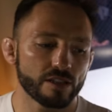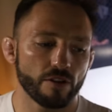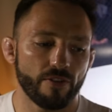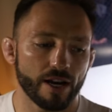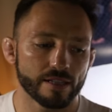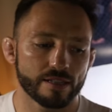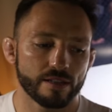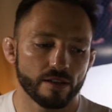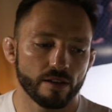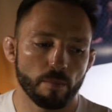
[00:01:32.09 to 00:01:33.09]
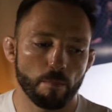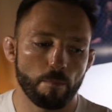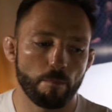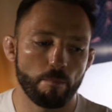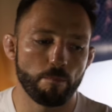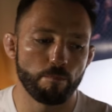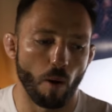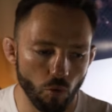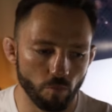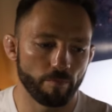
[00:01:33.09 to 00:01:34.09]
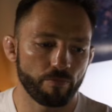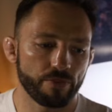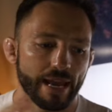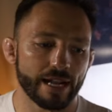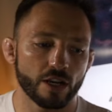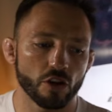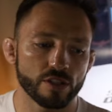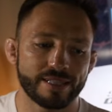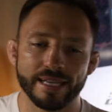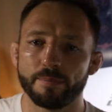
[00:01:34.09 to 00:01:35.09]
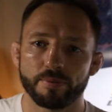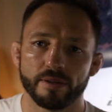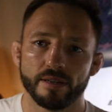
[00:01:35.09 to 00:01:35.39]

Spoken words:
so fast? Boom, and it goes deep